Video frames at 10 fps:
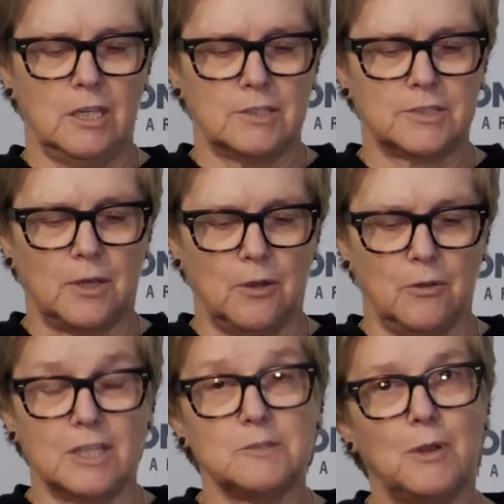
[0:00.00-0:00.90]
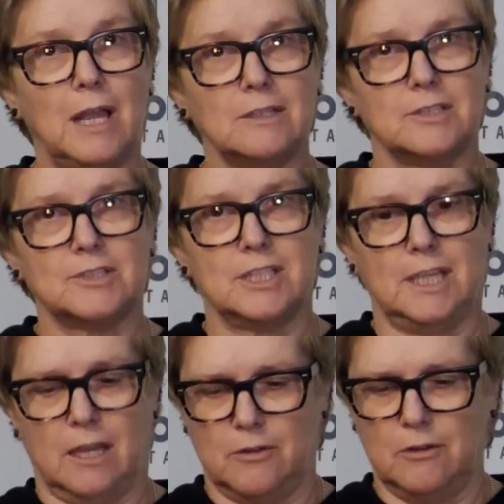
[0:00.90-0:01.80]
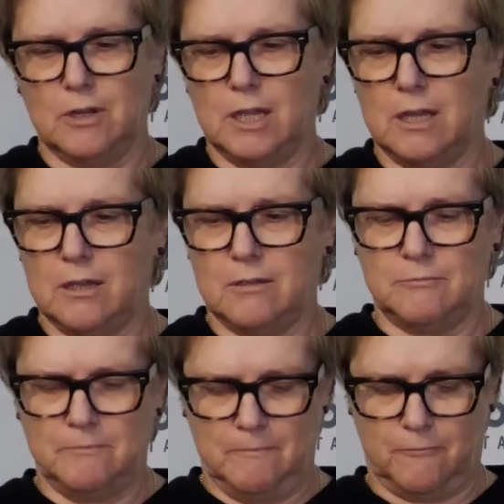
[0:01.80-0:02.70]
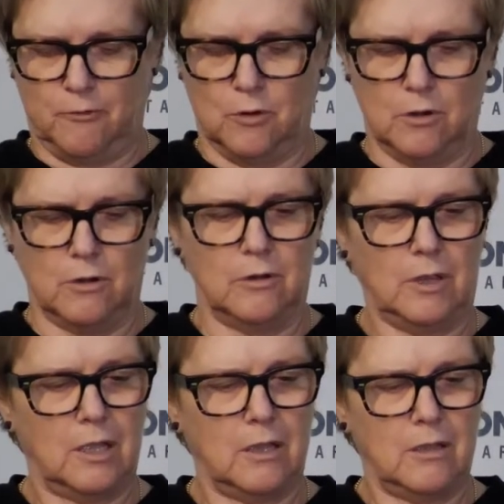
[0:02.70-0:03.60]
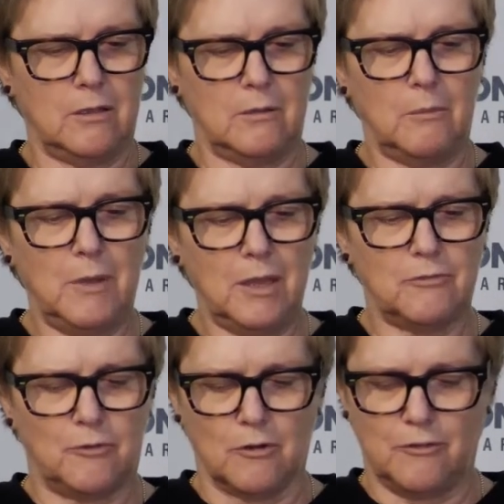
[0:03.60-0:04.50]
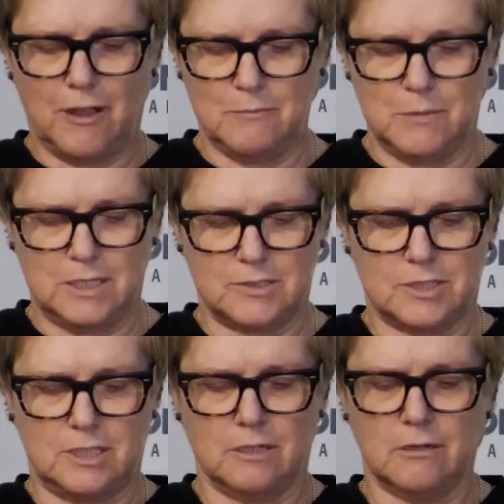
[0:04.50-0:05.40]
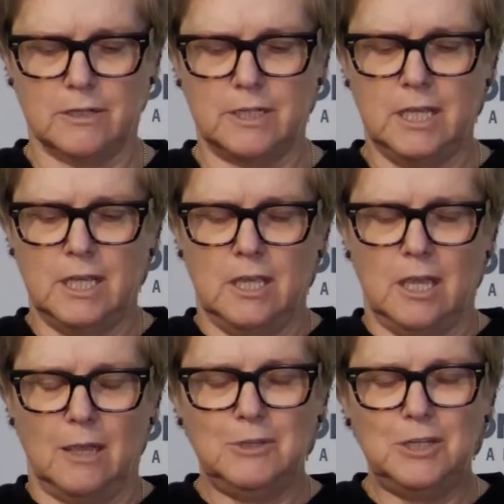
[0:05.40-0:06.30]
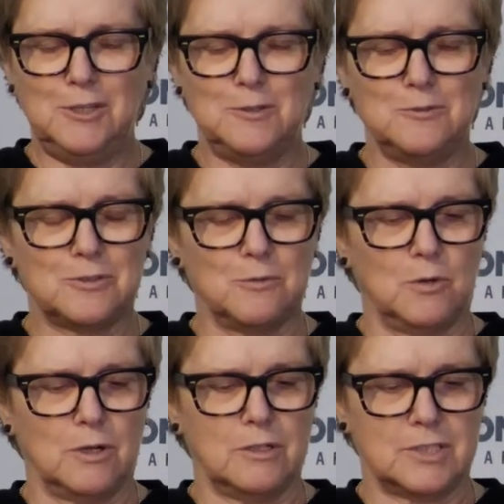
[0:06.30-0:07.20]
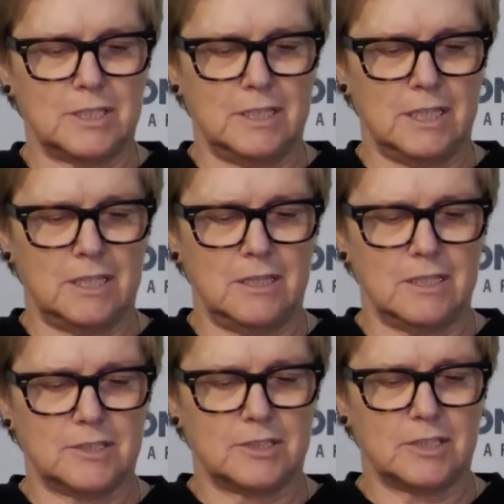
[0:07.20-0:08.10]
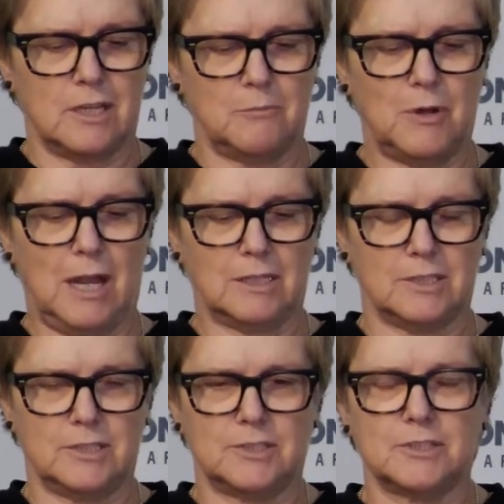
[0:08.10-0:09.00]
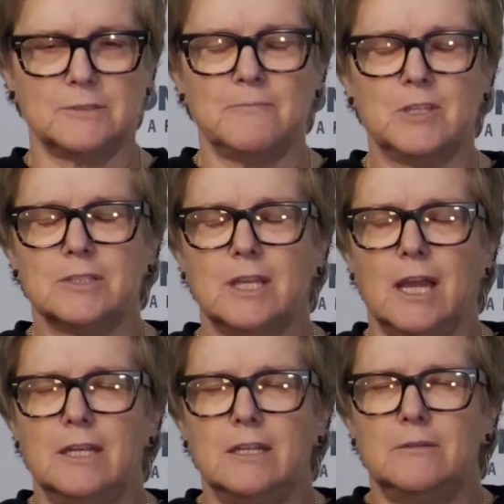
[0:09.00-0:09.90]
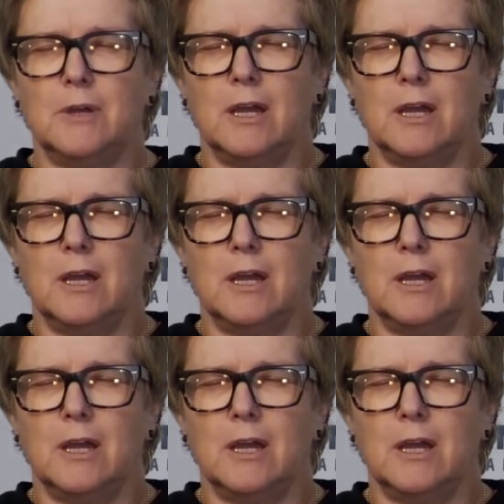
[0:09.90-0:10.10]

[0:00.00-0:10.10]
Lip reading: So let's practice together for about 4 or 5 minutes here. And I'm going to use the words in this practice, this guided